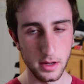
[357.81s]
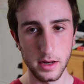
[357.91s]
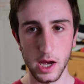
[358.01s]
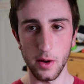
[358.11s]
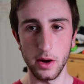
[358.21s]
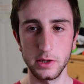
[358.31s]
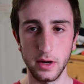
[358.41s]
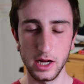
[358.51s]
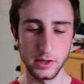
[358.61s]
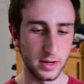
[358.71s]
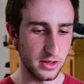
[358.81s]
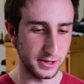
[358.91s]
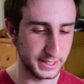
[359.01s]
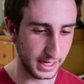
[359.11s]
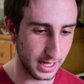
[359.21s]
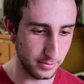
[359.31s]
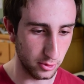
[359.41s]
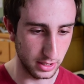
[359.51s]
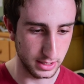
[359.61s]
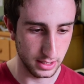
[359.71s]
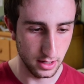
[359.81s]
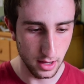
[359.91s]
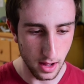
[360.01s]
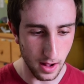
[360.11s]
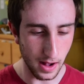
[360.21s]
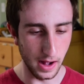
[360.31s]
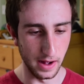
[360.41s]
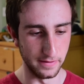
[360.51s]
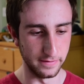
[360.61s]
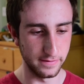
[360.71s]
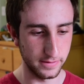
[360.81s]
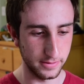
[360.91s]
Now onto another sticking point of